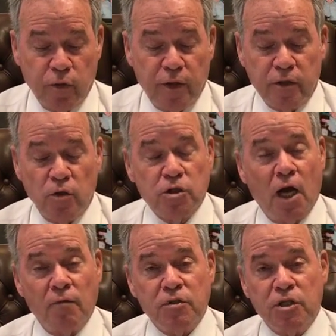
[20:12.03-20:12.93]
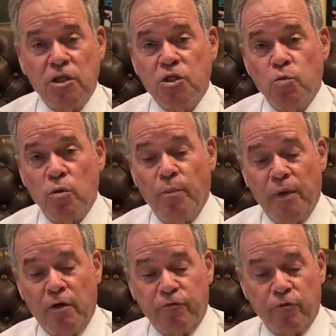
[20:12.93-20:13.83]
I do think those
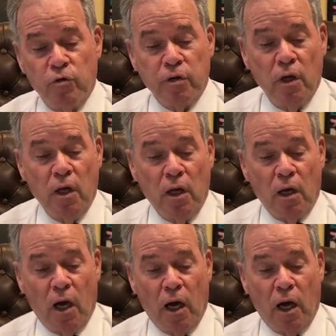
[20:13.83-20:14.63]
conversations will bear fruit.